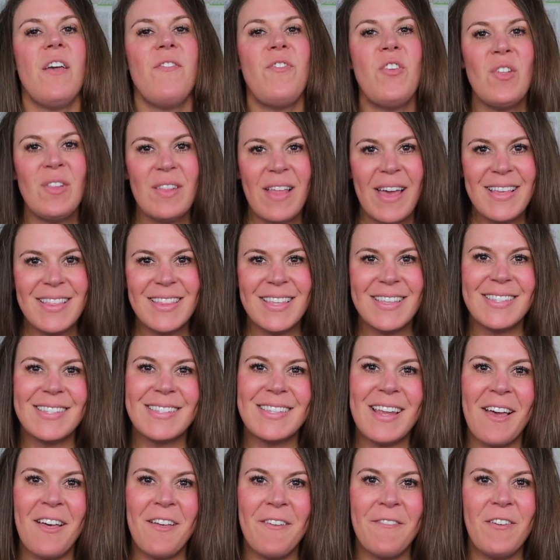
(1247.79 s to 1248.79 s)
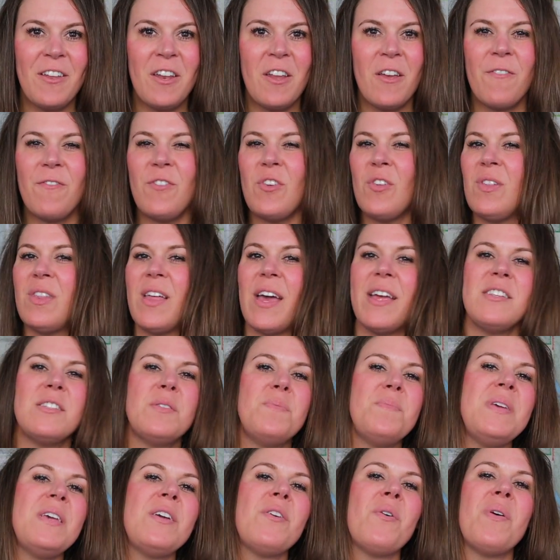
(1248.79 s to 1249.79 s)
If you like this style of video, if you
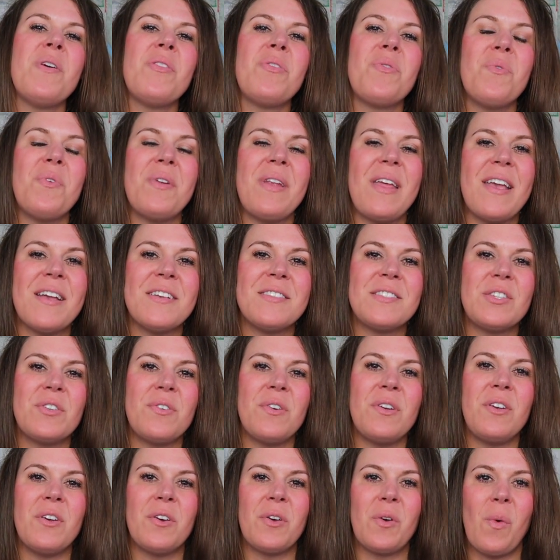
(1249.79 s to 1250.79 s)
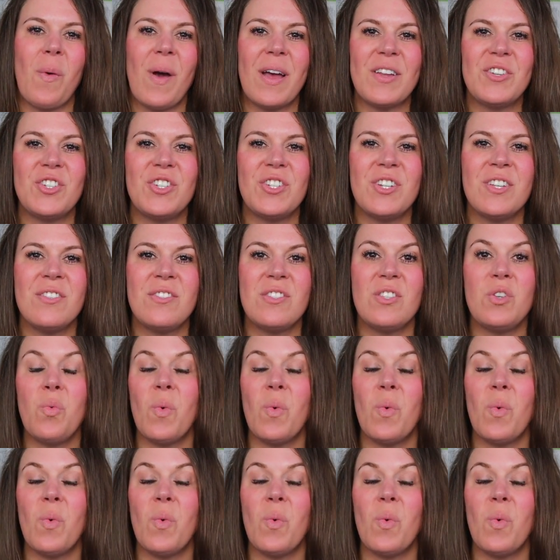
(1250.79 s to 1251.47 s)
liked me going through and answering your questions,